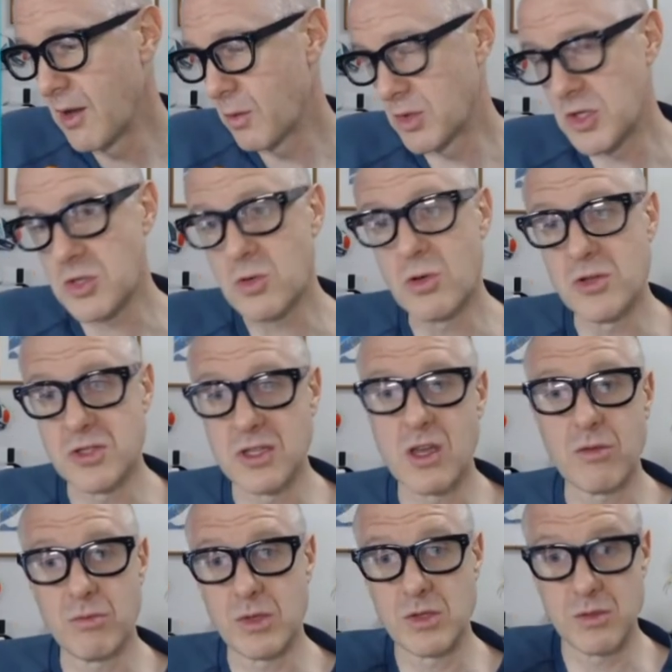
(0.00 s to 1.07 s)
which has caused the
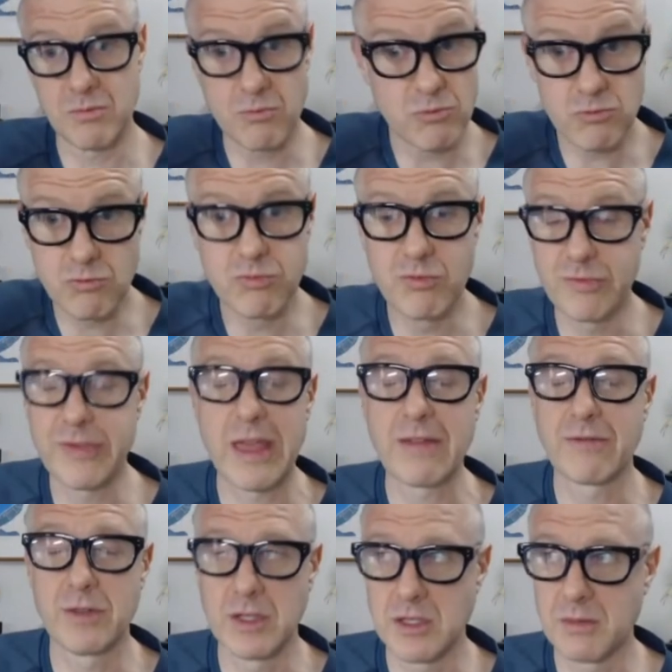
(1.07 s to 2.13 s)
government to,
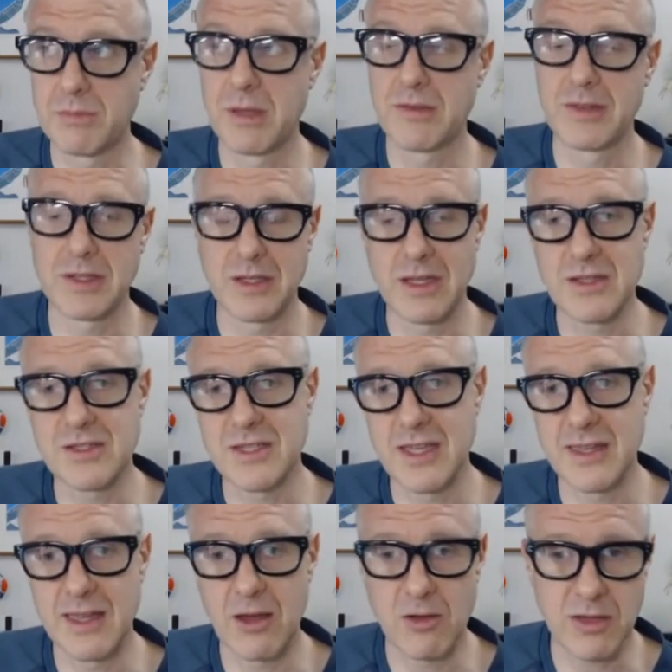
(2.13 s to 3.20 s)
thankfully, to pivot and say that,